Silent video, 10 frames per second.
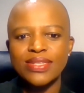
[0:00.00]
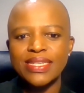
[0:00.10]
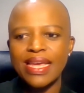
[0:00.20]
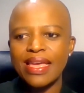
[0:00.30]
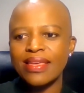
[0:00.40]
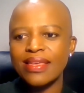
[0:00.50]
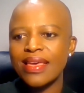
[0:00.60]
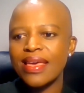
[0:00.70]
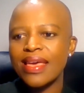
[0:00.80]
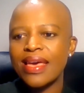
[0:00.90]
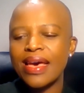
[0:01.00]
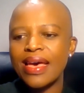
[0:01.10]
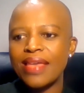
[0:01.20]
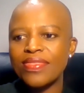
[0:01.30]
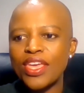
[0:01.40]
today.
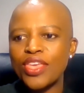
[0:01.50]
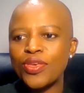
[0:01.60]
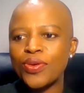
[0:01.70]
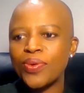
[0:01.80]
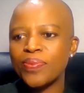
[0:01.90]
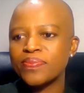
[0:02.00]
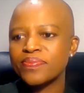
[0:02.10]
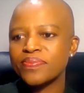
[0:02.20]
Uh, thank you.